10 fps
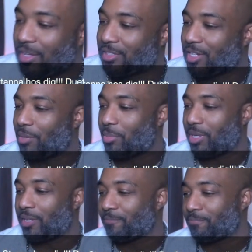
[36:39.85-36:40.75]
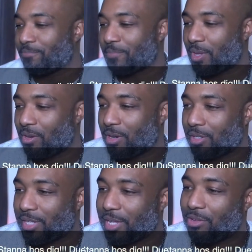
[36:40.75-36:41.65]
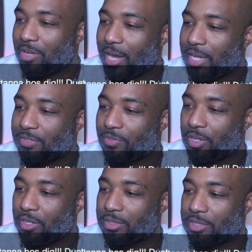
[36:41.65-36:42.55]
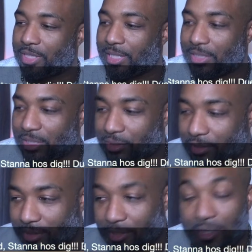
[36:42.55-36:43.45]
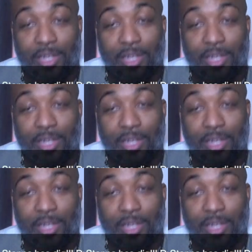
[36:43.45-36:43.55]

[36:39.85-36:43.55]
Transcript: That's gonna be it. Alright, thank you guys for your suggestions.